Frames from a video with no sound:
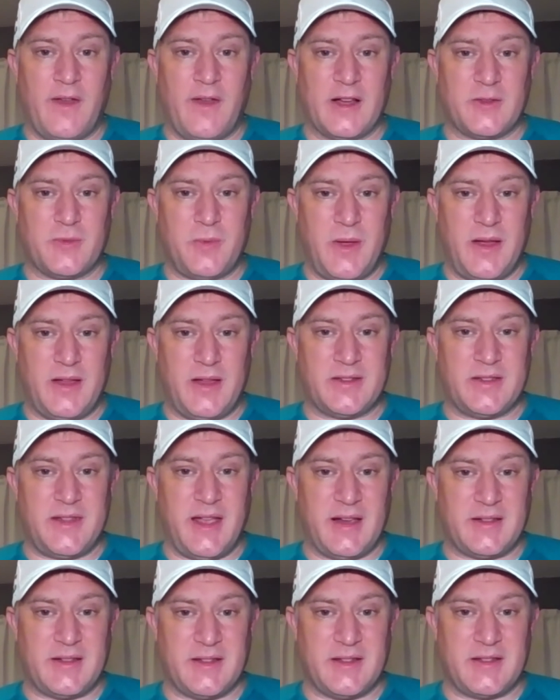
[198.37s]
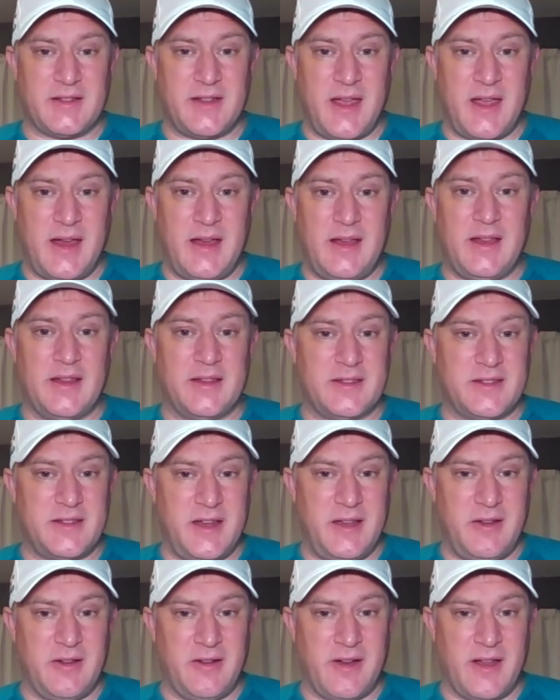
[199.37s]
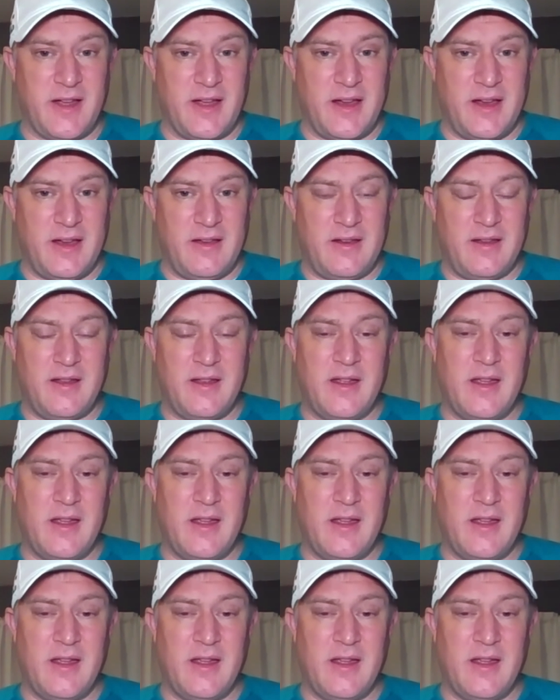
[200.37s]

Next week is Texas State. It's senior night.